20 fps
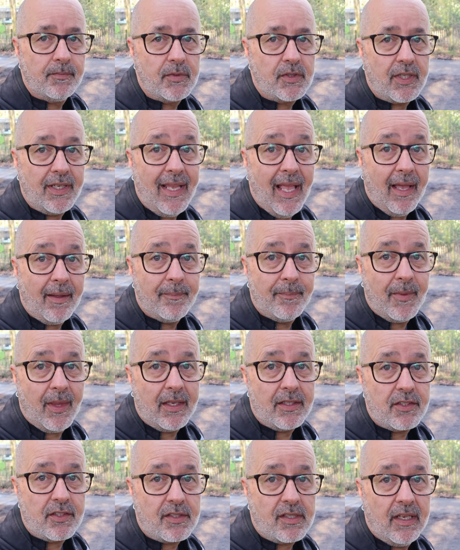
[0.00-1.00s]
So yeah,
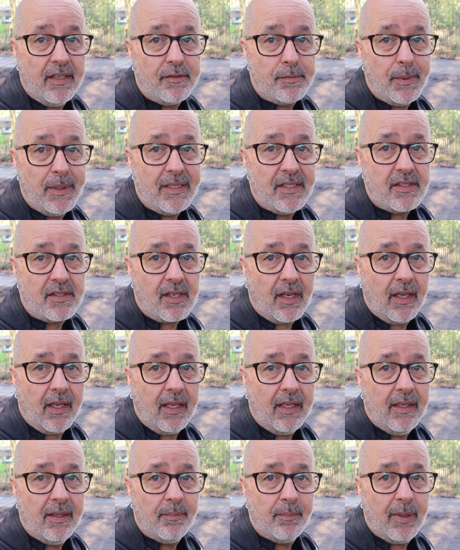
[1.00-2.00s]
that just leaves me to
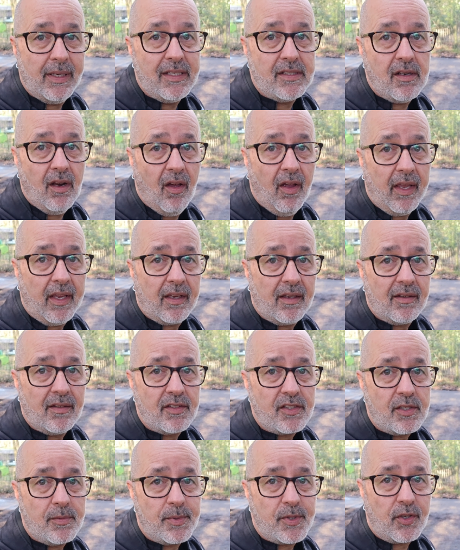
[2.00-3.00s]
say, please like,
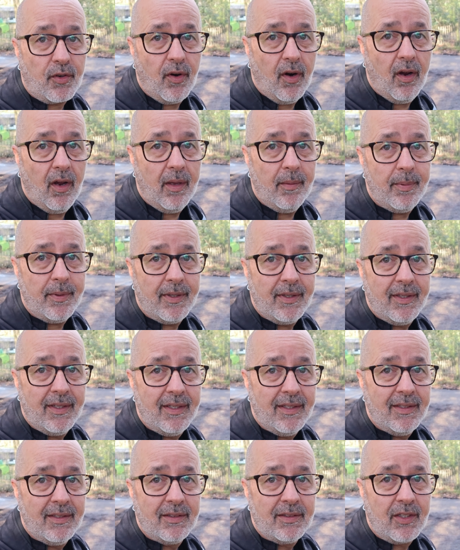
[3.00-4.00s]
subscribe,
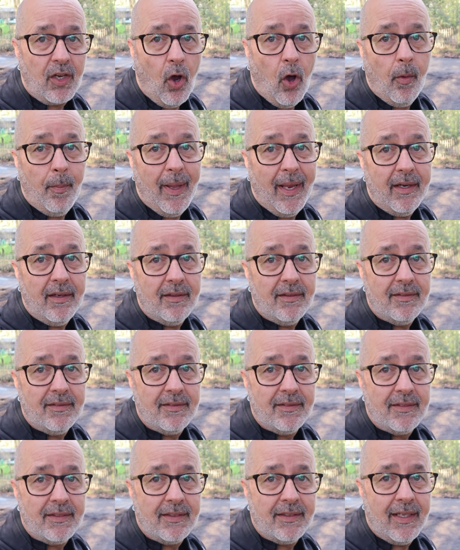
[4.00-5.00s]
comment,
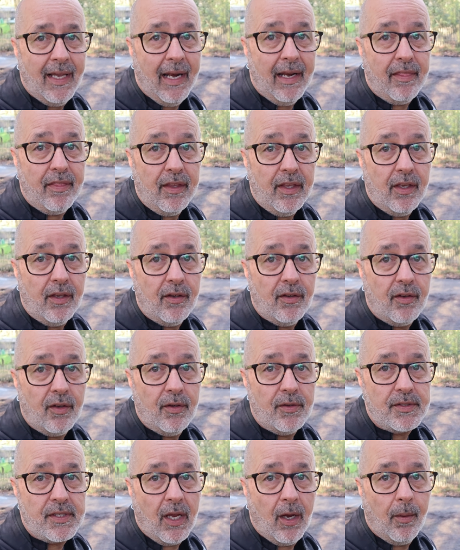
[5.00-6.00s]
anything you can
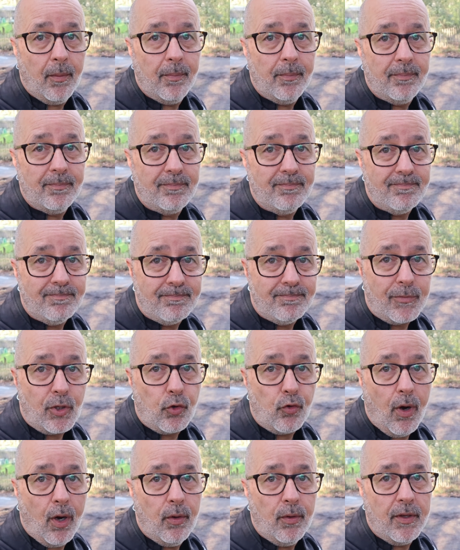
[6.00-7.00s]
do to help
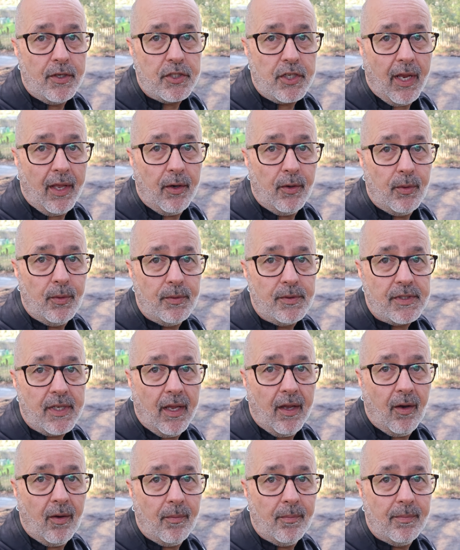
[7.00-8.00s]
grow the channel, to
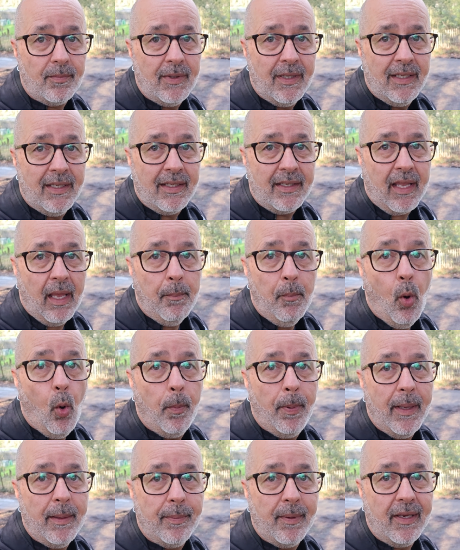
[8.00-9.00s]
help get more
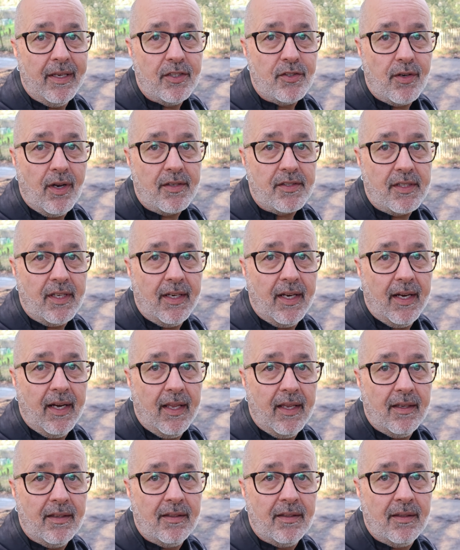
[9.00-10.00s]
people interested in
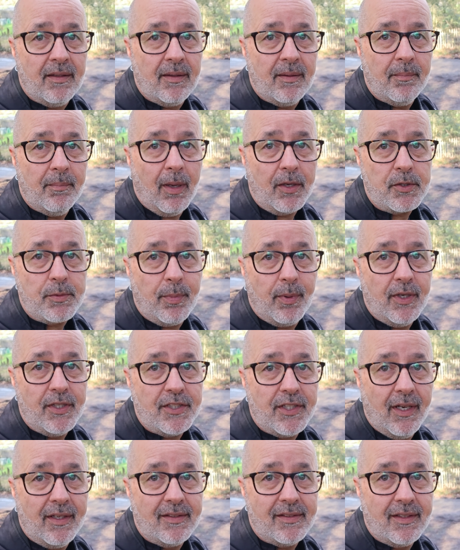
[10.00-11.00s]
it, much
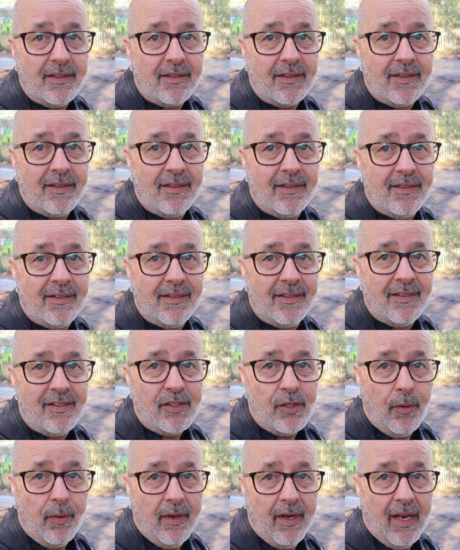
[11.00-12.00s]
appreciated.
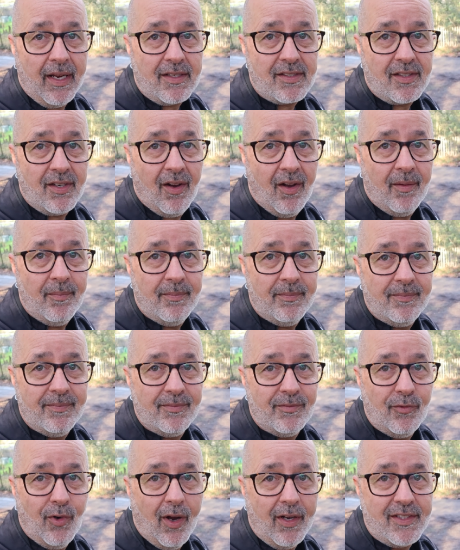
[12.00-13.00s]
Till the next time,
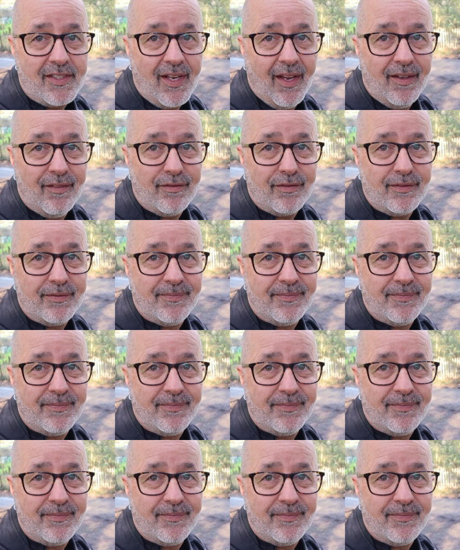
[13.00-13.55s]
ride safe.